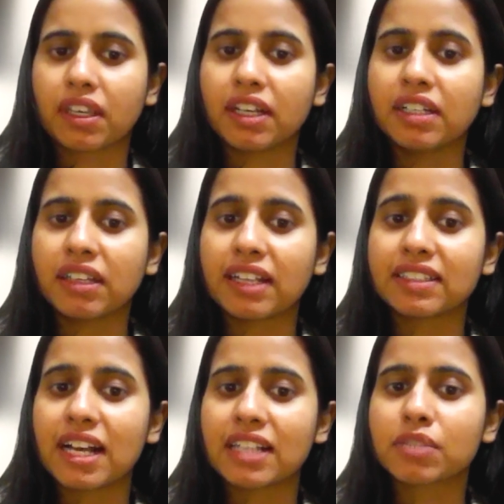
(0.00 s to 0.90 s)
it
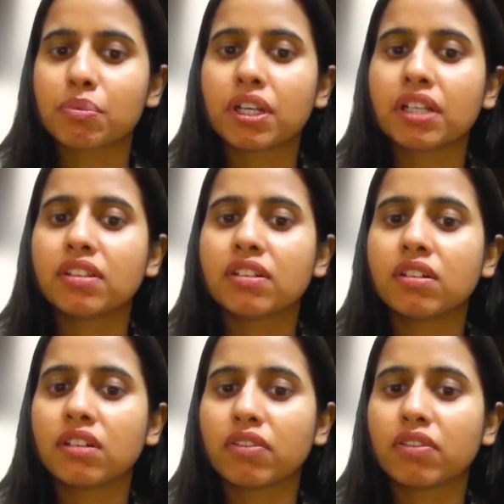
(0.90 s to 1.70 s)
exacerbate the